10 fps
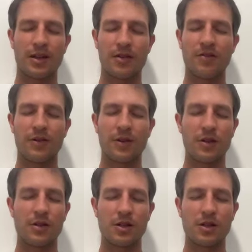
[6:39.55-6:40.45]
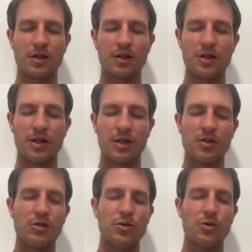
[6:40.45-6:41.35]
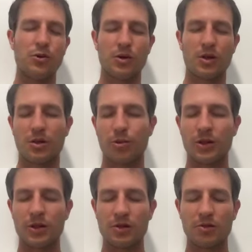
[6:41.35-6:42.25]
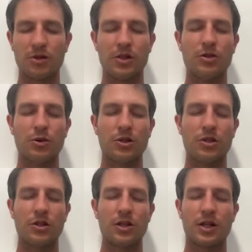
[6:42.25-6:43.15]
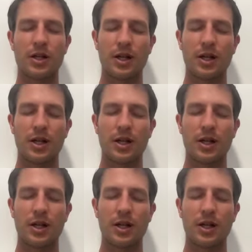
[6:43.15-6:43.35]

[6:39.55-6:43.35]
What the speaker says: that feels that it's new, that it brings renewal.